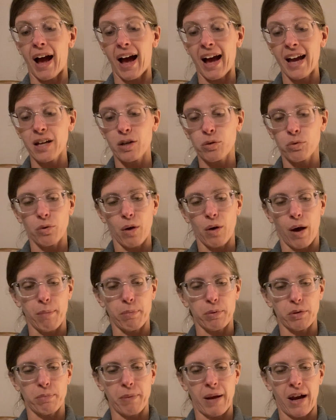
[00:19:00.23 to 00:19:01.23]
I grew up
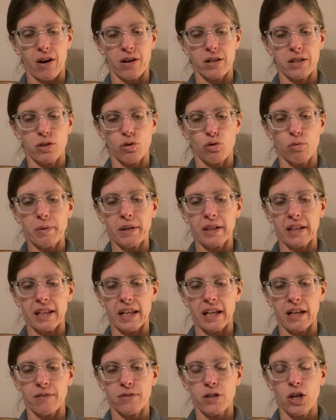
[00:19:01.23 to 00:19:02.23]
with parents who
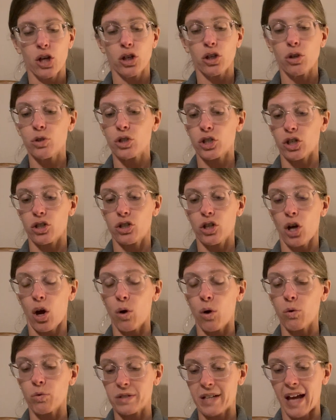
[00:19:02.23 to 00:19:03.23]
believed you should
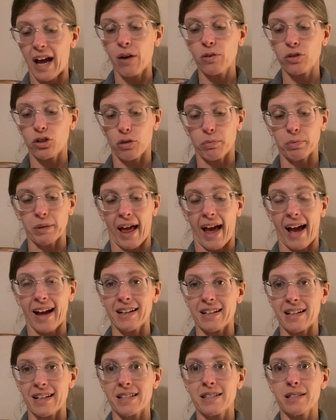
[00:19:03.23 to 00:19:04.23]
tone down your
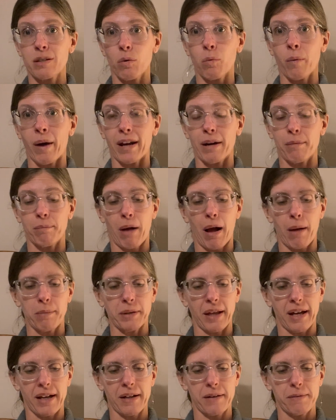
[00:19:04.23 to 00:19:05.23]
Blackness when in
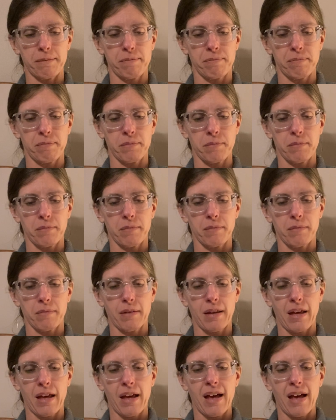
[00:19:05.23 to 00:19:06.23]
public.
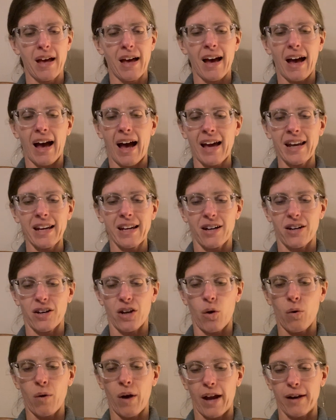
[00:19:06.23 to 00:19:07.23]
I didn't
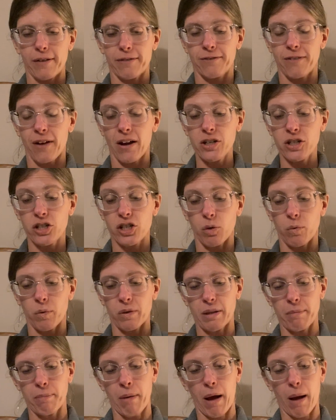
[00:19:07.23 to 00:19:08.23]
know how to function
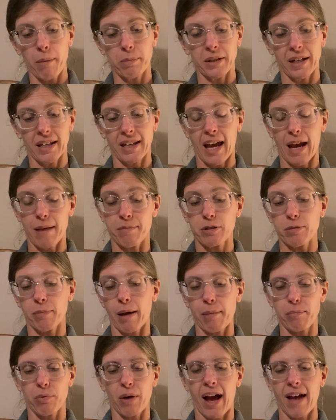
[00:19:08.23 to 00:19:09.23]
when the public came to
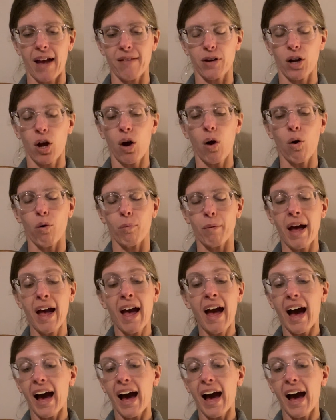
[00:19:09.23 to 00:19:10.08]
my private home.